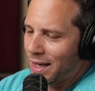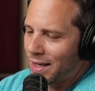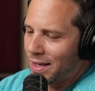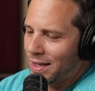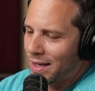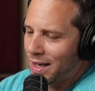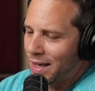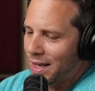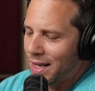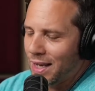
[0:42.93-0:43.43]

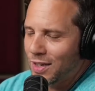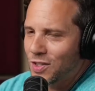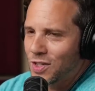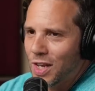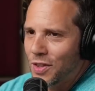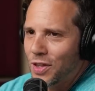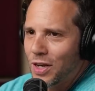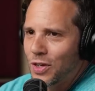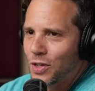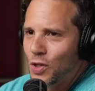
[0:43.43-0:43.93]
and uh, it
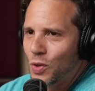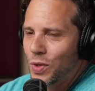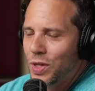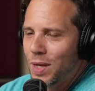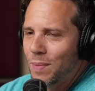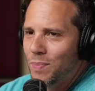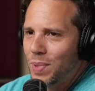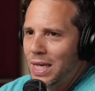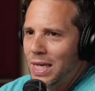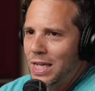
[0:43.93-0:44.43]
has nothing to do
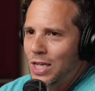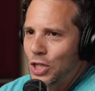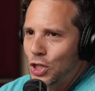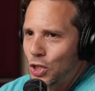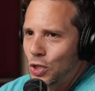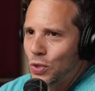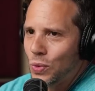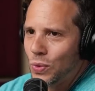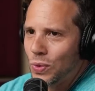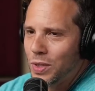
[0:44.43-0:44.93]
with him being
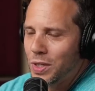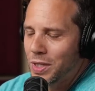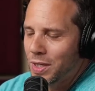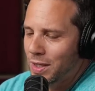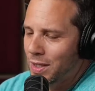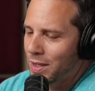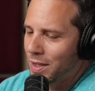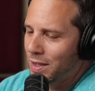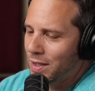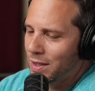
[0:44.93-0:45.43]

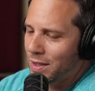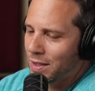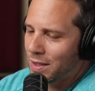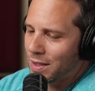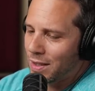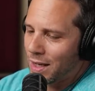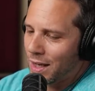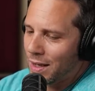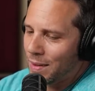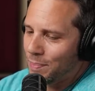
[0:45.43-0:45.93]
huge.
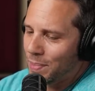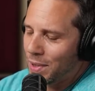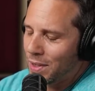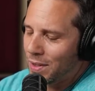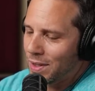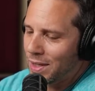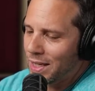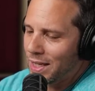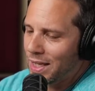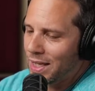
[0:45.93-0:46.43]
Oh. Uh,
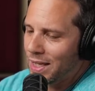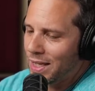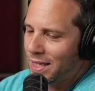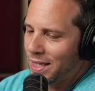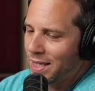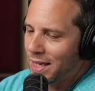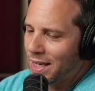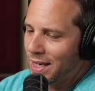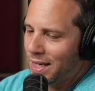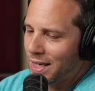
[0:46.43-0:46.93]
apparently,
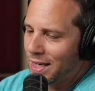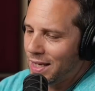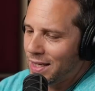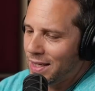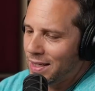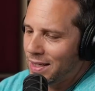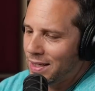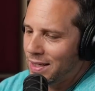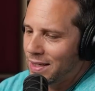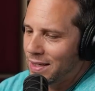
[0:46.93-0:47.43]
he
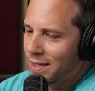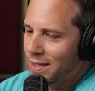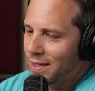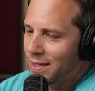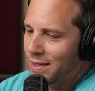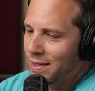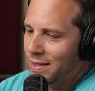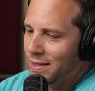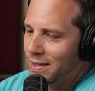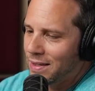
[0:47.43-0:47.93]
or maybe
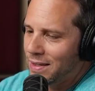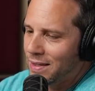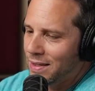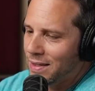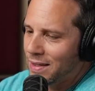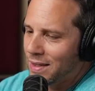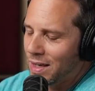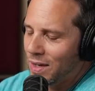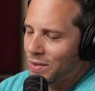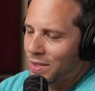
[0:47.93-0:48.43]
it does.
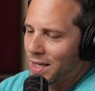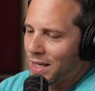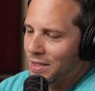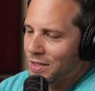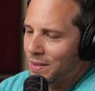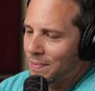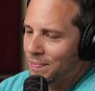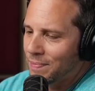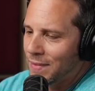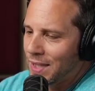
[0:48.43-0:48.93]
No, it
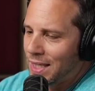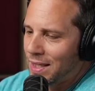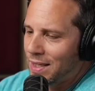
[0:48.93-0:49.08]
doesn't.